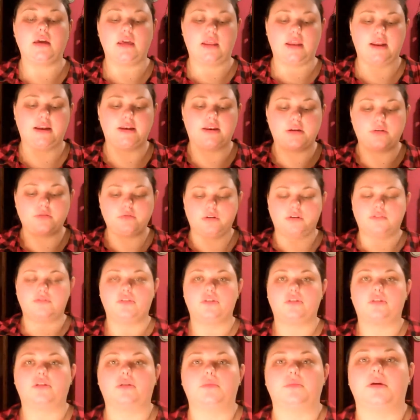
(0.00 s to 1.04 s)
and I don't know if
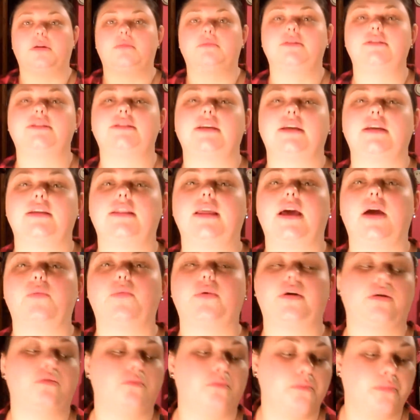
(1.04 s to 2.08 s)
you're going to be able to see it that
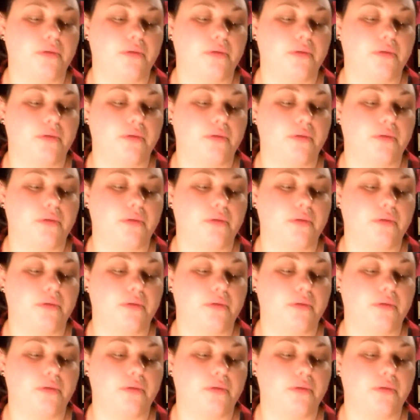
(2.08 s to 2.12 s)
well,